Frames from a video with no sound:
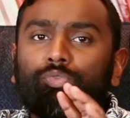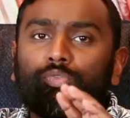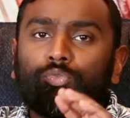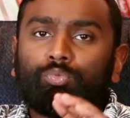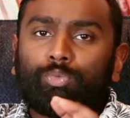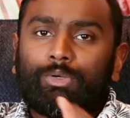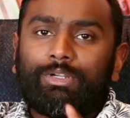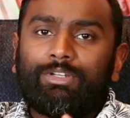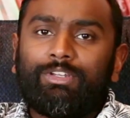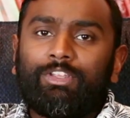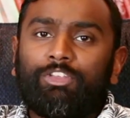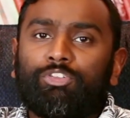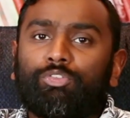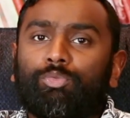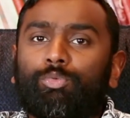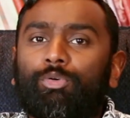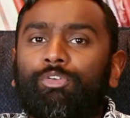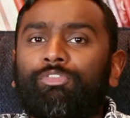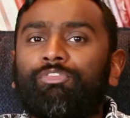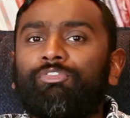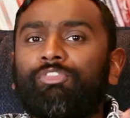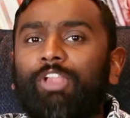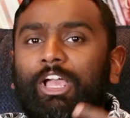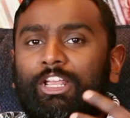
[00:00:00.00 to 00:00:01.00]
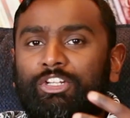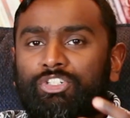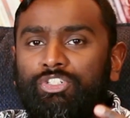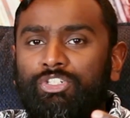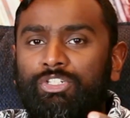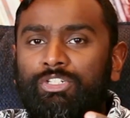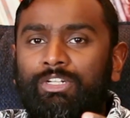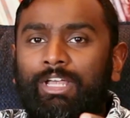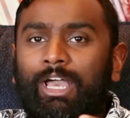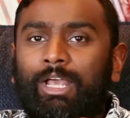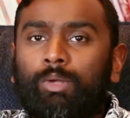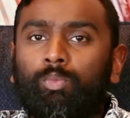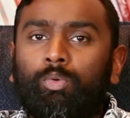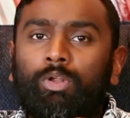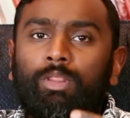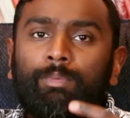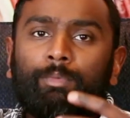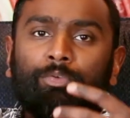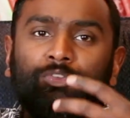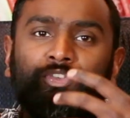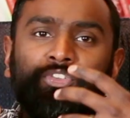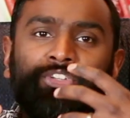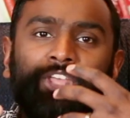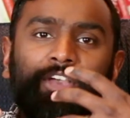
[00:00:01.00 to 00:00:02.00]
was written as a reflection on one of the
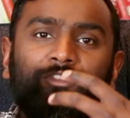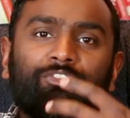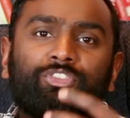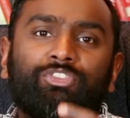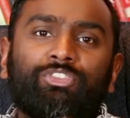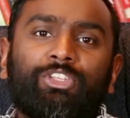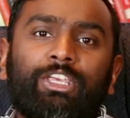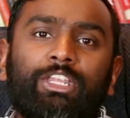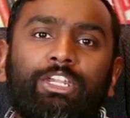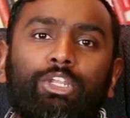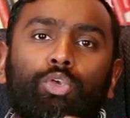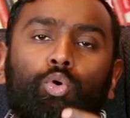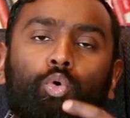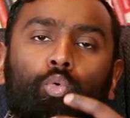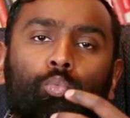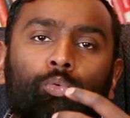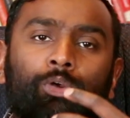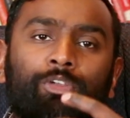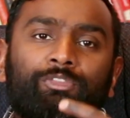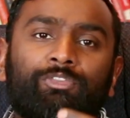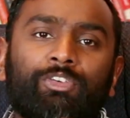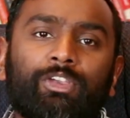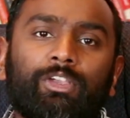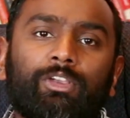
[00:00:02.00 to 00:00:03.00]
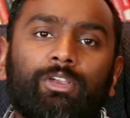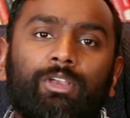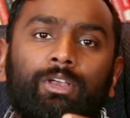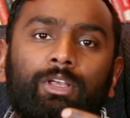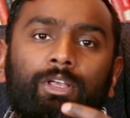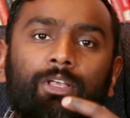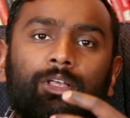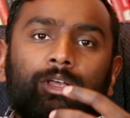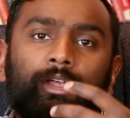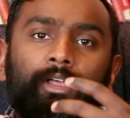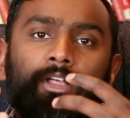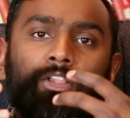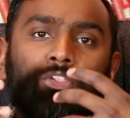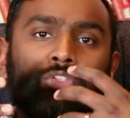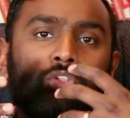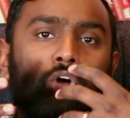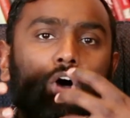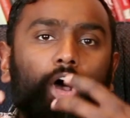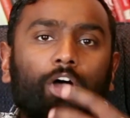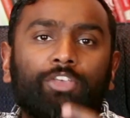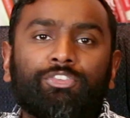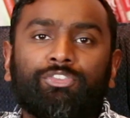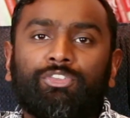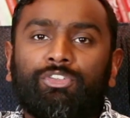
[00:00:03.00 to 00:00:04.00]
most devastating, horrific
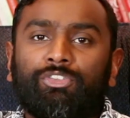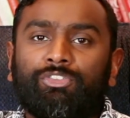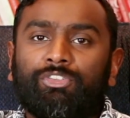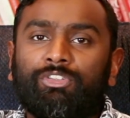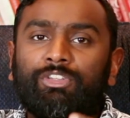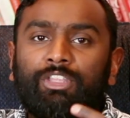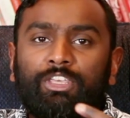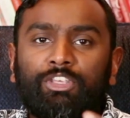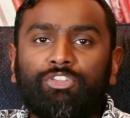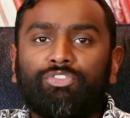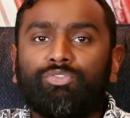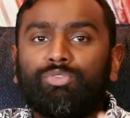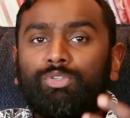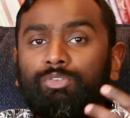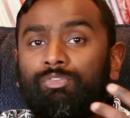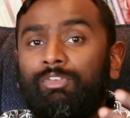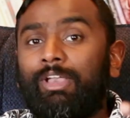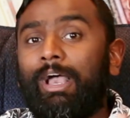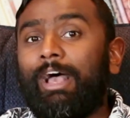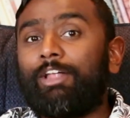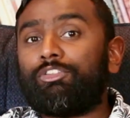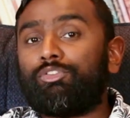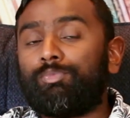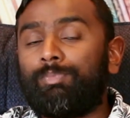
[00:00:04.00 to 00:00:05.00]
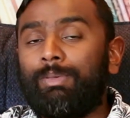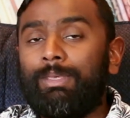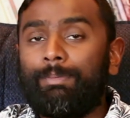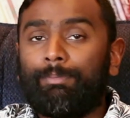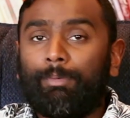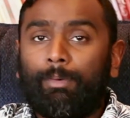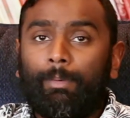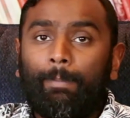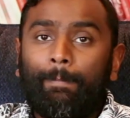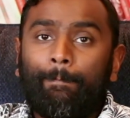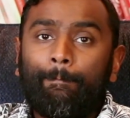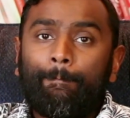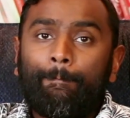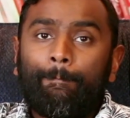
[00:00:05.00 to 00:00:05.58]
losses in the history of God's people